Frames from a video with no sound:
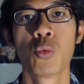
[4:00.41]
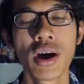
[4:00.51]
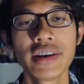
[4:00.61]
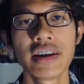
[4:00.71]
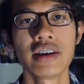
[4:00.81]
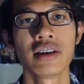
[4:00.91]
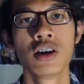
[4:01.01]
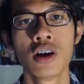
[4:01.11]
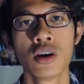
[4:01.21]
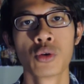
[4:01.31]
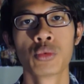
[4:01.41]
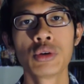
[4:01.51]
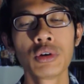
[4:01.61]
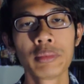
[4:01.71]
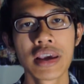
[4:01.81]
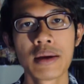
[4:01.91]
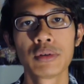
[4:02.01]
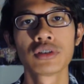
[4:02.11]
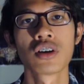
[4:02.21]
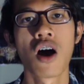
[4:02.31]
one day, we will be
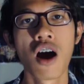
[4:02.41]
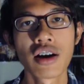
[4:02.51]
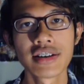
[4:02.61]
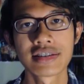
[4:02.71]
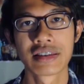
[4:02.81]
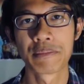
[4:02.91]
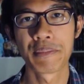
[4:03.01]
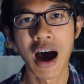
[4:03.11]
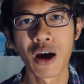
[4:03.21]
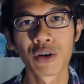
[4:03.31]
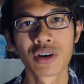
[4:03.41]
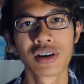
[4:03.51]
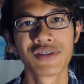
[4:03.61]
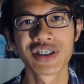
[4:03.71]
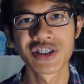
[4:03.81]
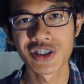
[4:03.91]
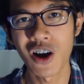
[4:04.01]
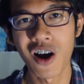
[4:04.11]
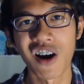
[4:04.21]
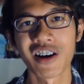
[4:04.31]
able to harness the power of a
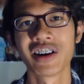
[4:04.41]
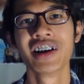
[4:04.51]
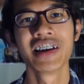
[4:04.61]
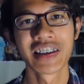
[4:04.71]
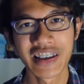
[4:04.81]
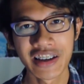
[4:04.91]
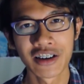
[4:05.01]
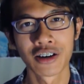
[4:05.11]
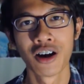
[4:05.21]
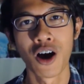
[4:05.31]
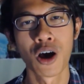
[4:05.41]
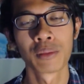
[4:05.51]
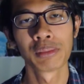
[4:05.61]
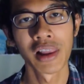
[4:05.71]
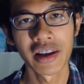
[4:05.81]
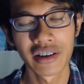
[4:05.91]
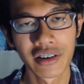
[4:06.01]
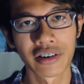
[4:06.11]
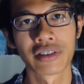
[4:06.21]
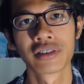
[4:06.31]
star here on planet
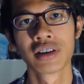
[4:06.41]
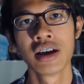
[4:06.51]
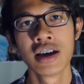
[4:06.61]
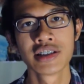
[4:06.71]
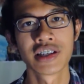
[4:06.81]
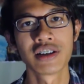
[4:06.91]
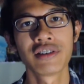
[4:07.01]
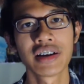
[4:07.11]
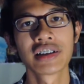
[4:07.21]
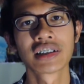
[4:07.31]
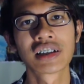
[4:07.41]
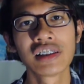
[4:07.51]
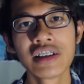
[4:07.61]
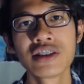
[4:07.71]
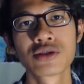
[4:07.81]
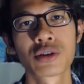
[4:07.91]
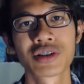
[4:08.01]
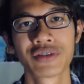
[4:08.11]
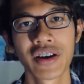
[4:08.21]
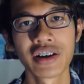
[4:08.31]
Earth, generating a clean
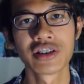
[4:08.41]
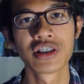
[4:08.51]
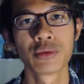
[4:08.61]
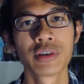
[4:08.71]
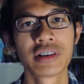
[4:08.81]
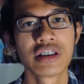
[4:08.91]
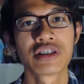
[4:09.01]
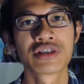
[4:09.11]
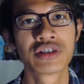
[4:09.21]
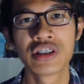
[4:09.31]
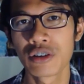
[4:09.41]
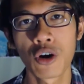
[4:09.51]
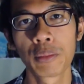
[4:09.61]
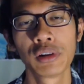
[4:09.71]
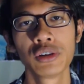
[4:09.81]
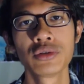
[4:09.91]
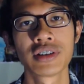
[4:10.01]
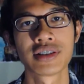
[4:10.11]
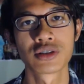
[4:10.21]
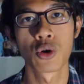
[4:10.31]
source of energy with near zero
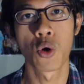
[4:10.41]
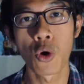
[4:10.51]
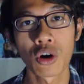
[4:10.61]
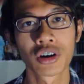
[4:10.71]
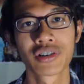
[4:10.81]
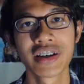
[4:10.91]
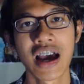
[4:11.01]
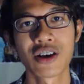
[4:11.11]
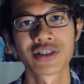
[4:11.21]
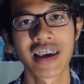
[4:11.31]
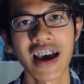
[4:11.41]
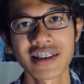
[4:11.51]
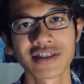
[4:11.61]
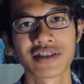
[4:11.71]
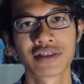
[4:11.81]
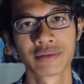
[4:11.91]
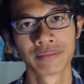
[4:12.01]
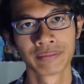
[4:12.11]
pollutants or greenhouse gases.